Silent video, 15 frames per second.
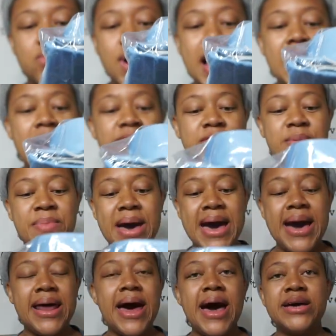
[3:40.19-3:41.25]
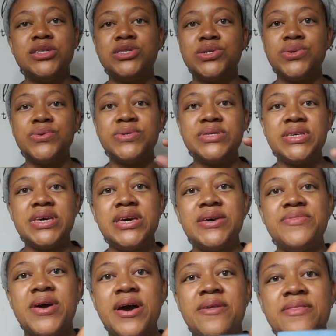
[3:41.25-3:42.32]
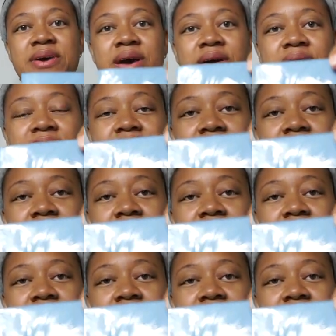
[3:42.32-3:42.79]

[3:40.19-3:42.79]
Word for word: right off the bat, I do see that there